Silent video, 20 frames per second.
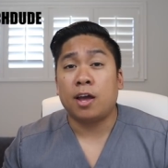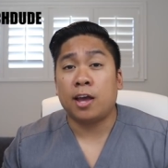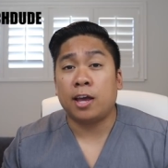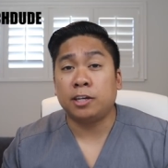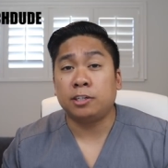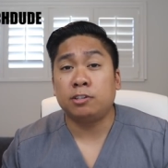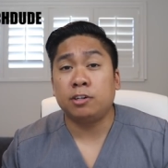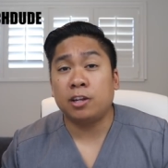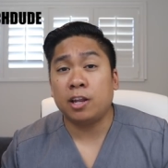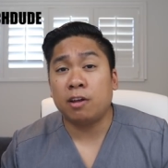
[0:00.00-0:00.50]

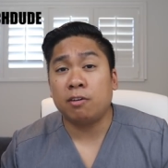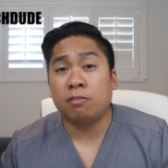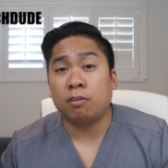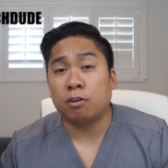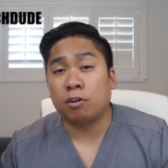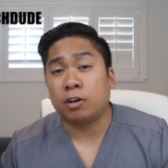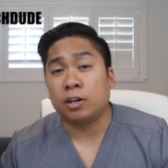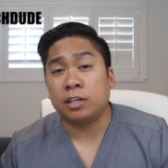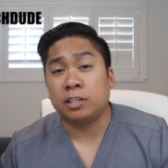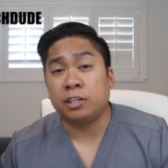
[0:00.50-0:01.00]
entry level
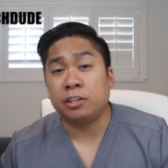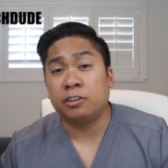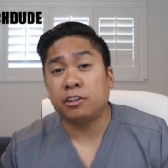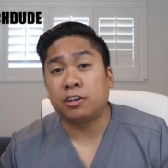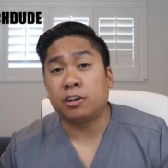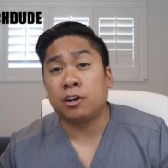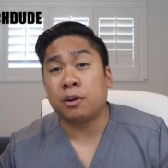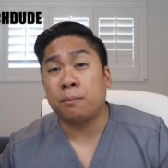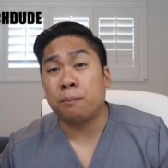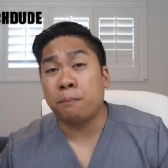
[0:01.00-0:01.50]
or
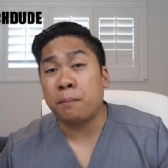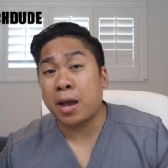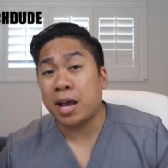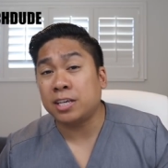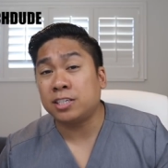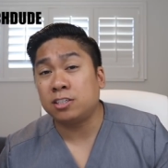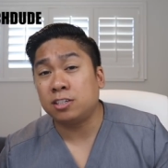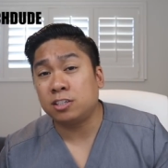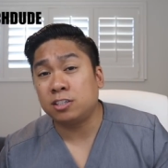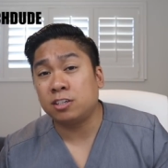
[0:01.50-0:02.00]
either a
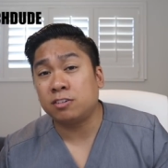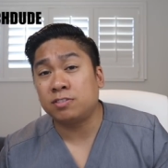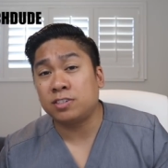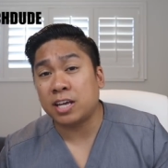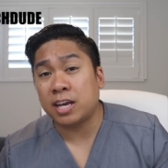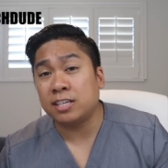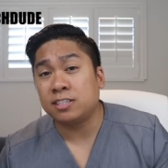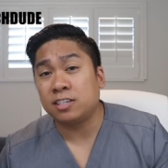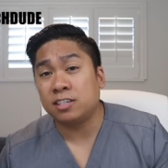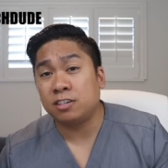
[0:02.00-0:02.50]
Master's of
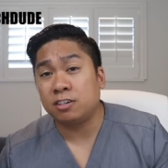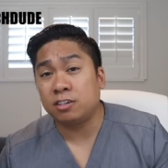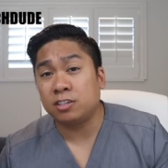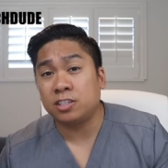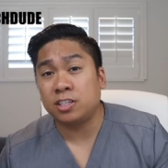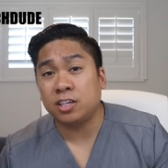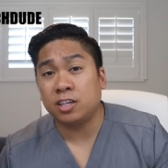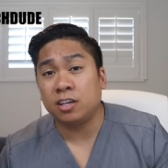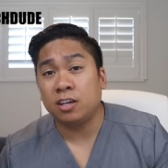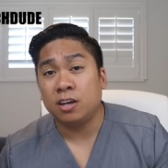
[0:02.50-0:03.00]
Science in
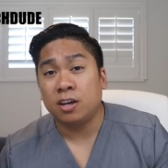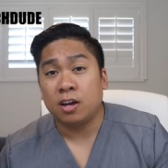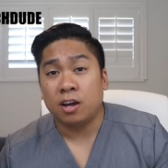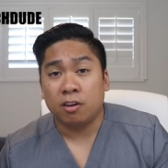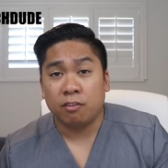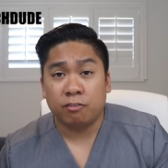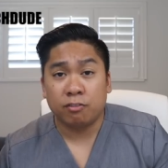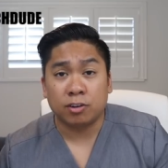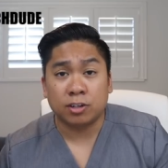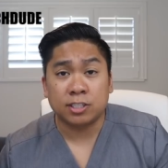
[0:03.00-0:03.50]
Nursing
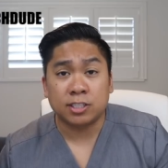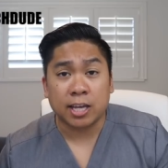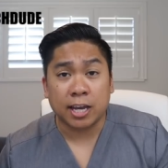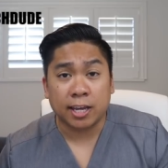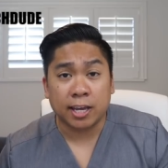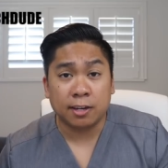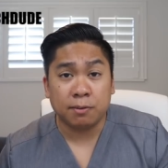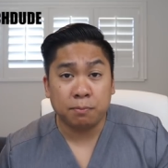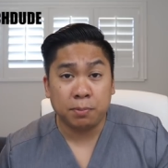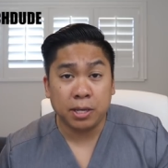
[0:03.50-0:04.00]
for
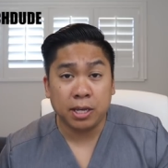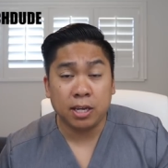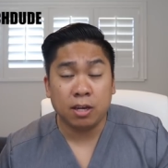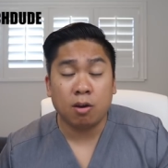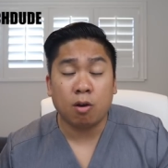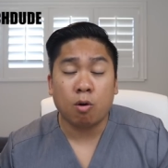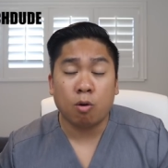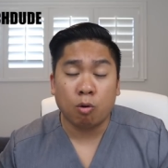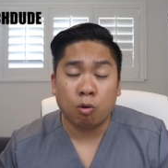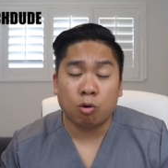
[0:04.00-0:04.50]
Psych N P,
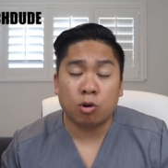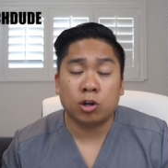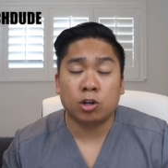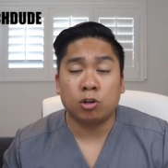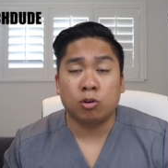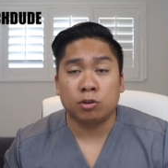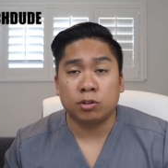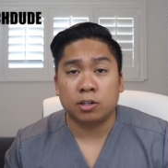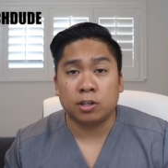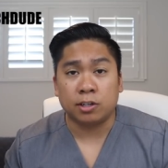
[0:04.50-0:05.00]
or
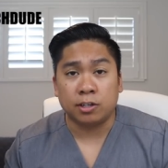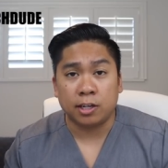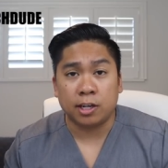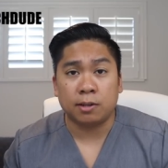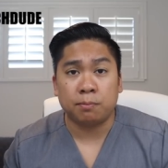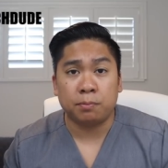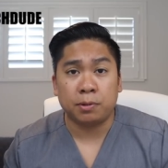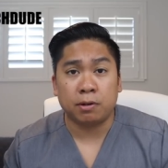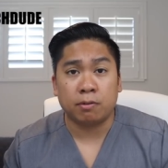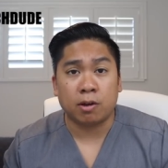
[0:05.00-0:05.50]
going to D
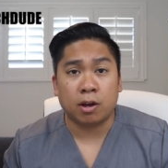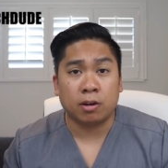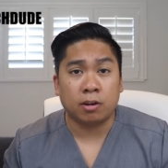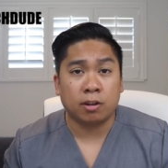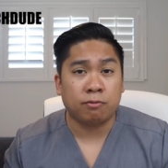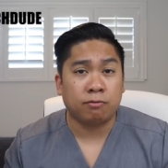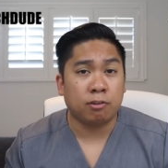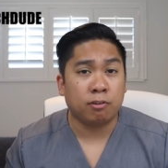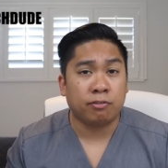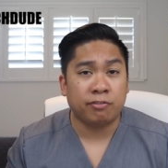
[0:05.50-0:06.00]
N P route
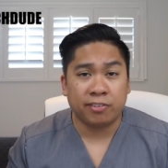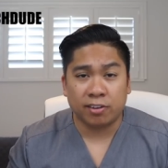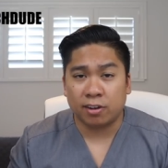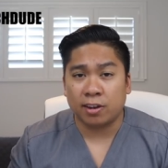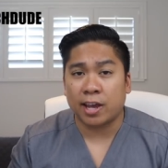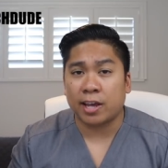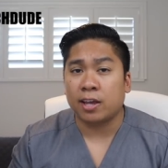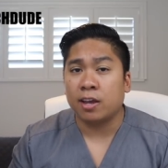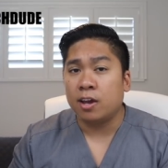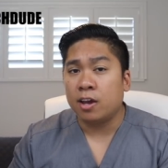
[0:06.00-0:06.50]
if you feel
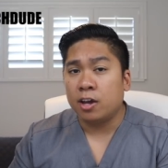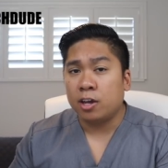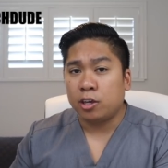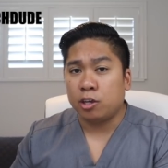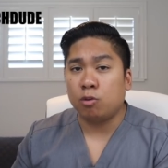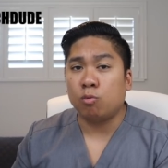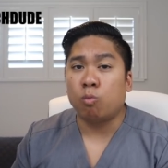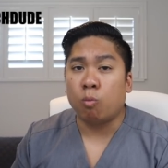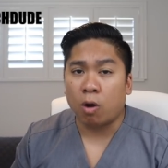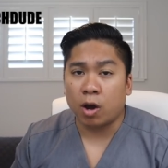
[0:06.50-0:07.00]
like
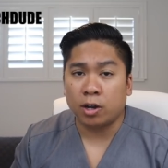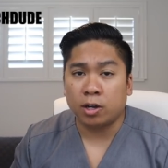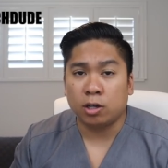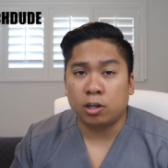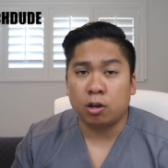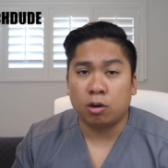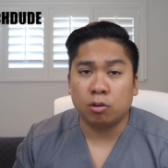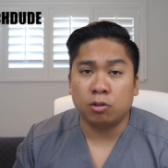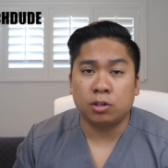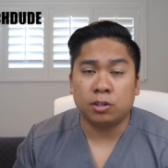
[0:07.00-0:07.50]
you want to
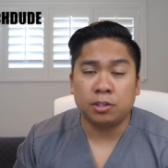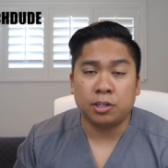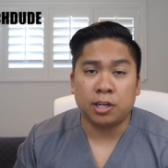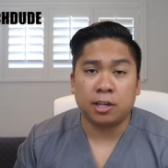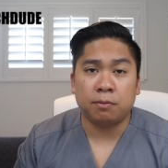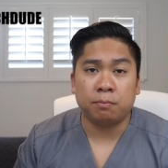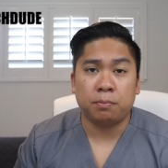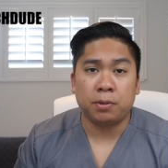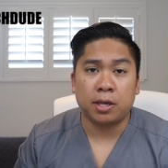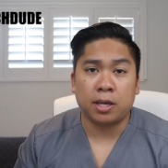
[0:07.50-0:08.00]
go to D
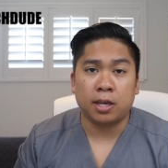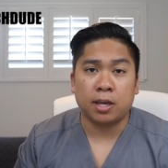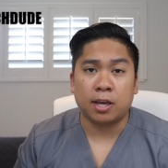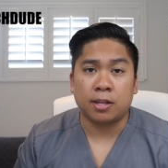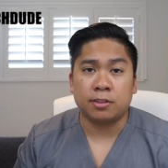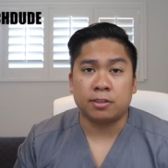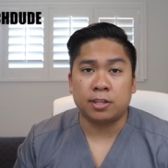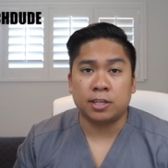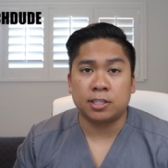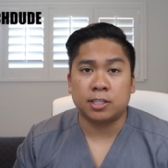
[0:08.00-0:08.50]
N P
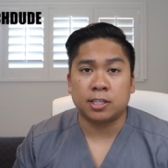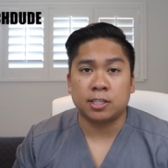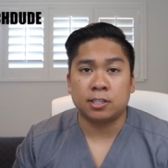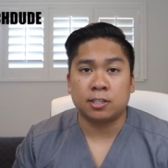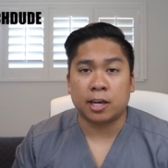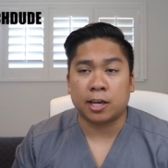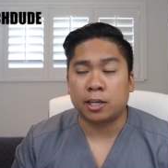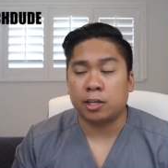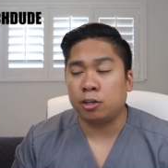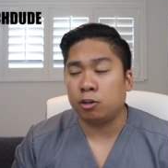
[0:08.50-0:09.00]
and this is
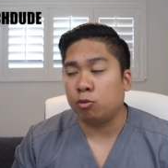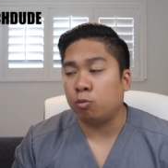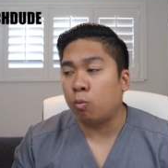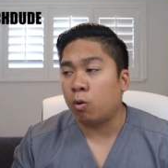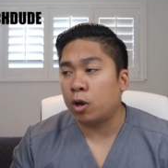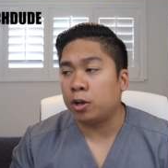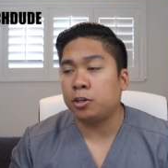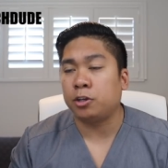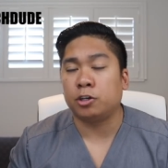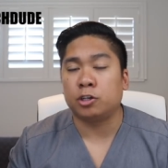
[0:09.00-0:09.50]
like you
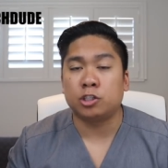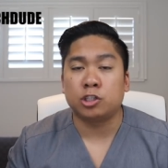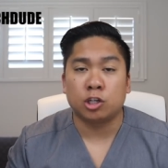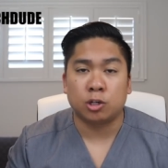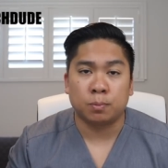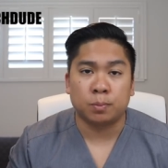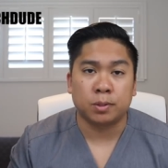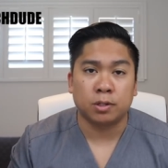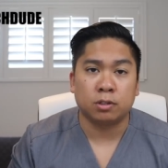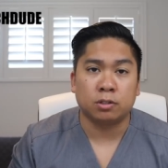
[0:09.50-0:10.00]
want your
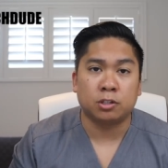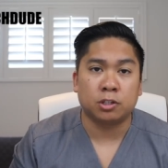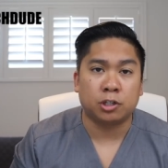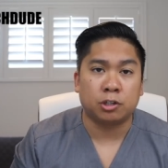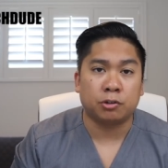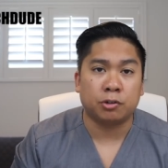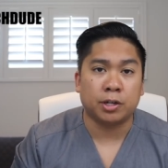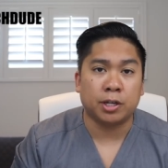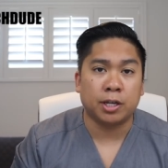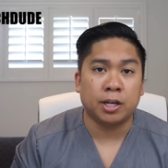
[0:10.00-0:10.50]
terminal
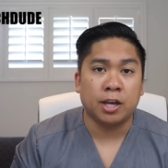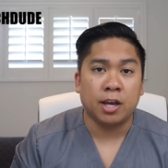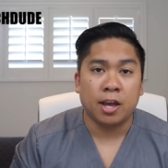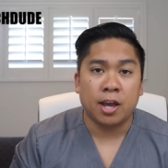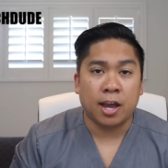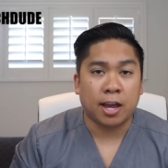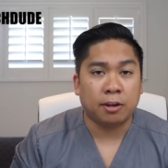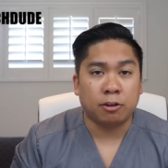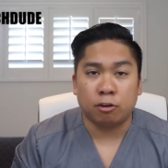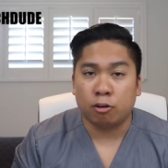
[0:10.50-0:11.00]
degree
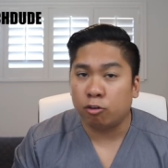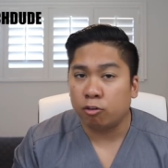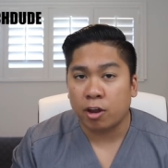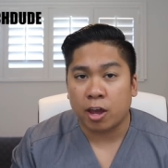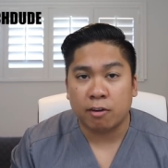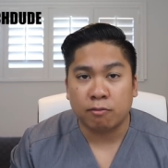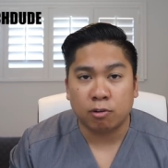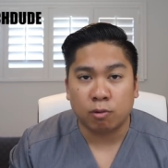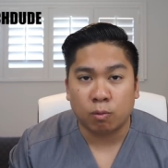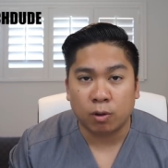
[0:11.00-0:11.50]
and you don't
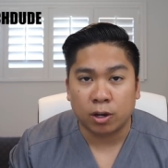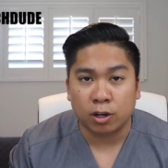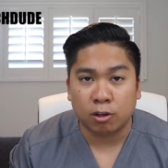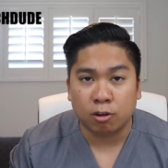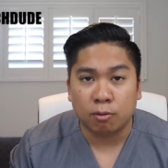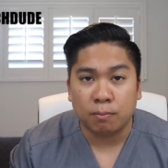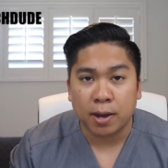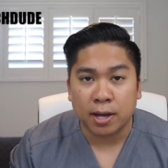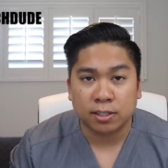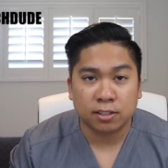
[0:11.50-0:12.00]
ever want to
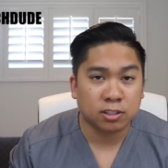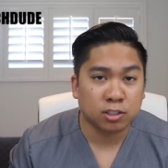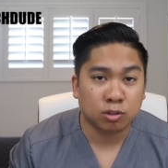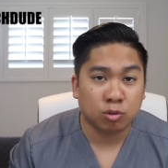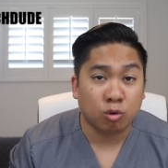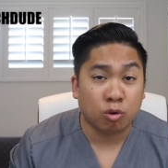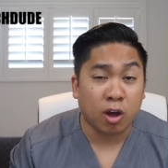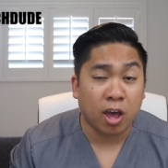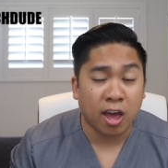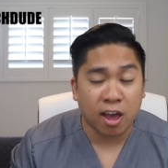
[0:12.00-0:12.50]
go back to
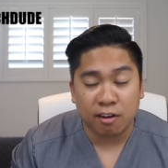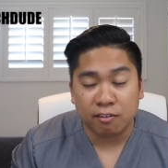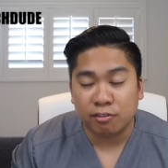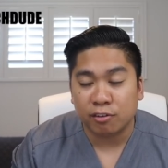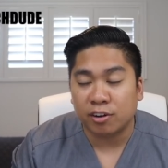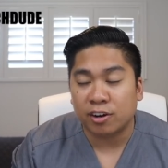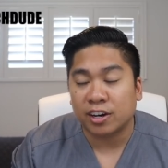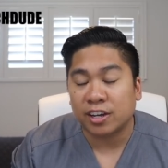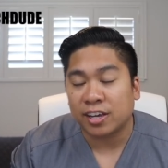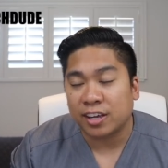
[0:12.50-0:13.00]
school
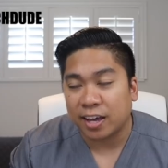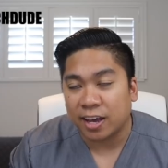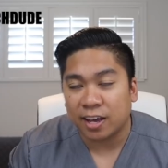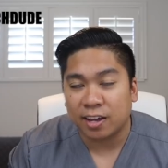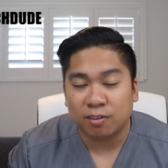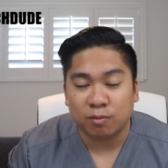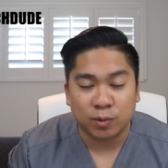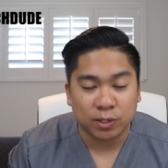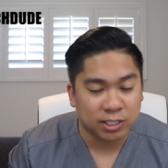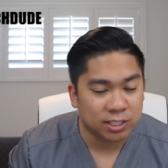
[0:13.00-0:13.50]
ever
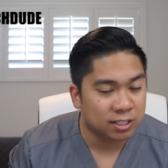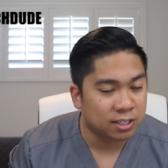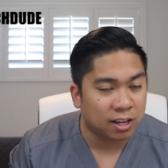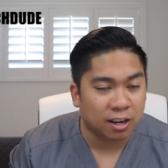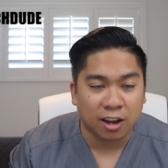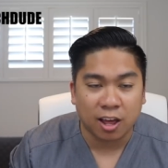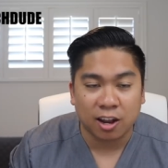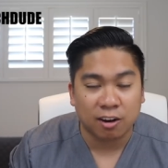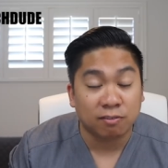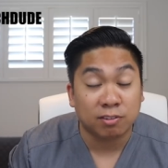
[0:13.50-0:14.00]
again, which a
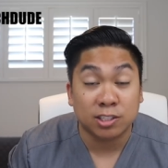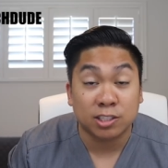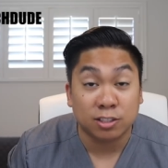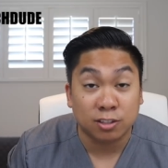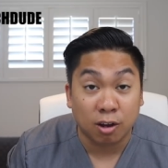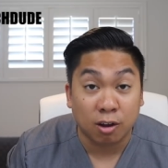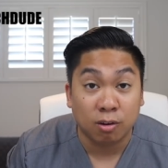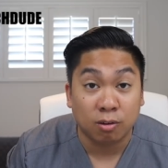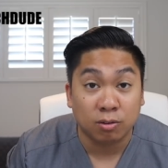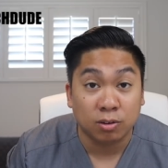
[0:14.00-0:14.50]
lot of us
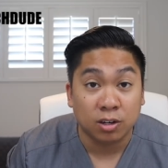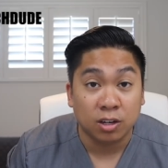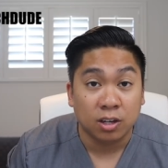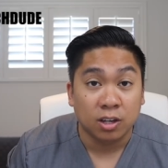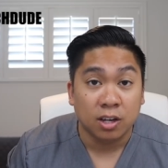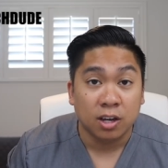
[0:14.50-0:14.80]
don't.